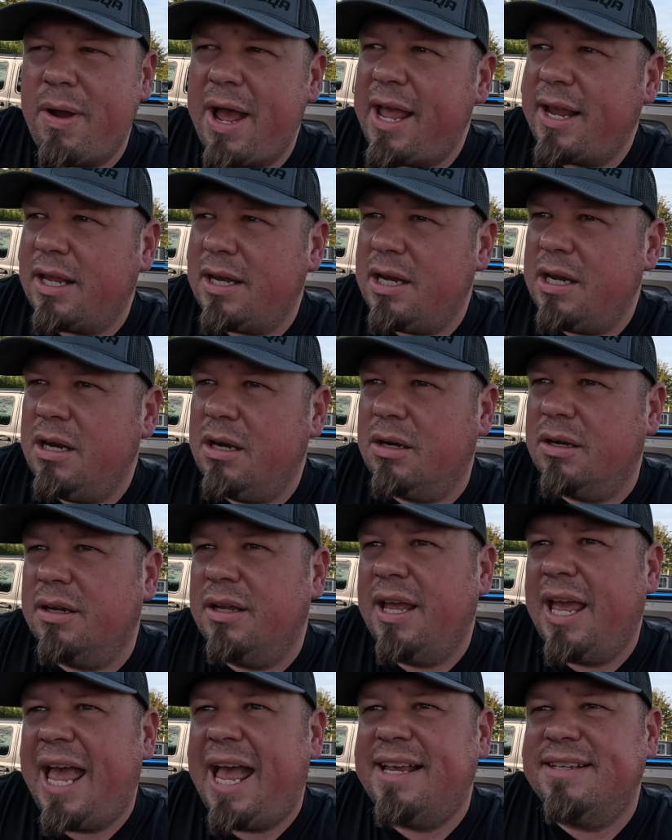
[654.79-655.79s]
Wagoneer
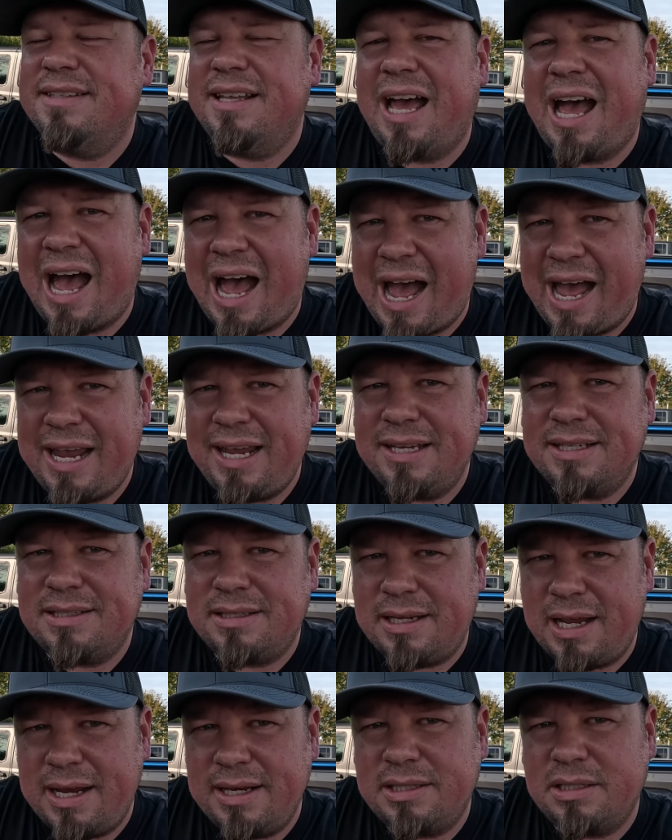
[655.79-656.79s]
has the
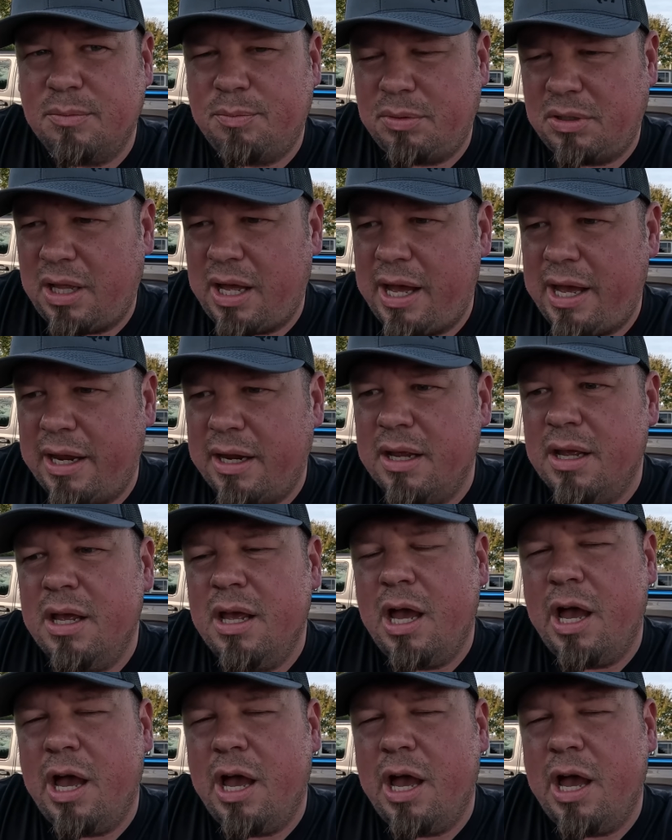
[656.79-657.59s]
highest day supply